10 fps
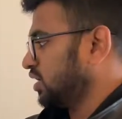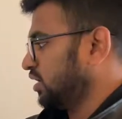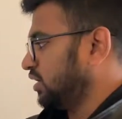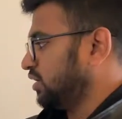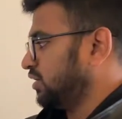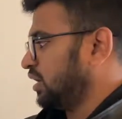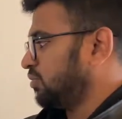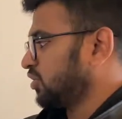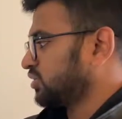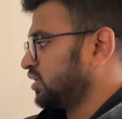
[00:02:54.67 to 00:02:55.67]

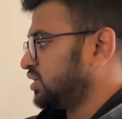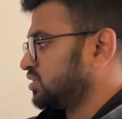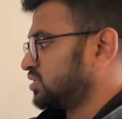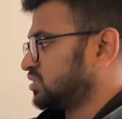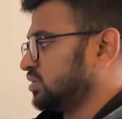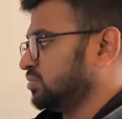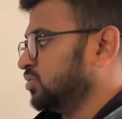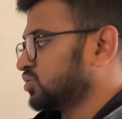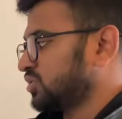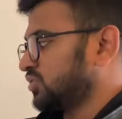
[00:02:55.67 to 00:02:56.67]
Among these, the
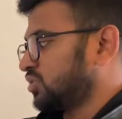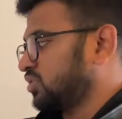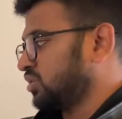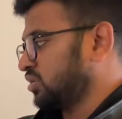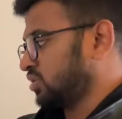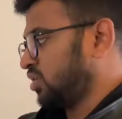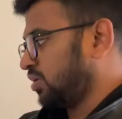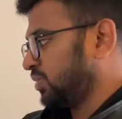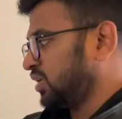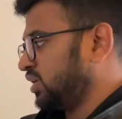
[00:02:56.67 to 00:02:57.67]
most of the
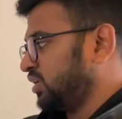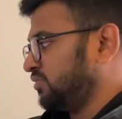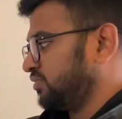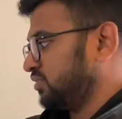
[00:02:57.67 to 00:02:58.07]
commonly